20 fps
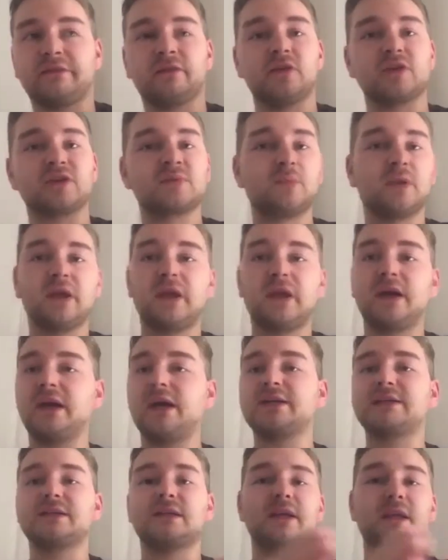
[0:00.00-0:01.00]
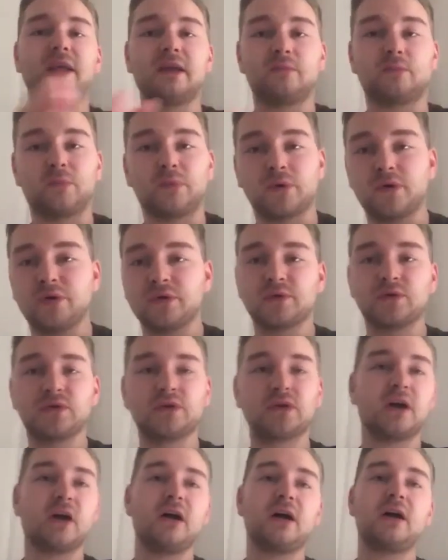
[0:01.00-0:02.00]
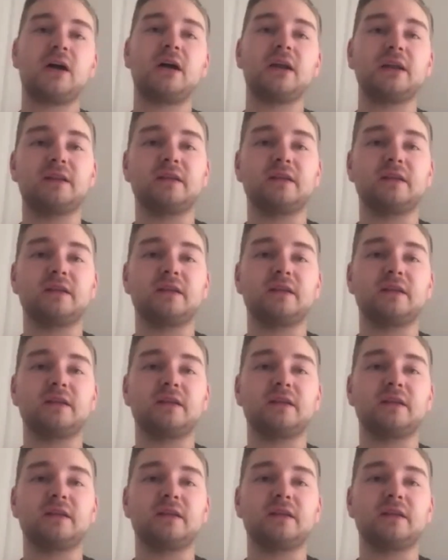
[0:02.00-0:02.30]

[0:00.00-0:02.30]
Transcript: first place and I get pro tour card.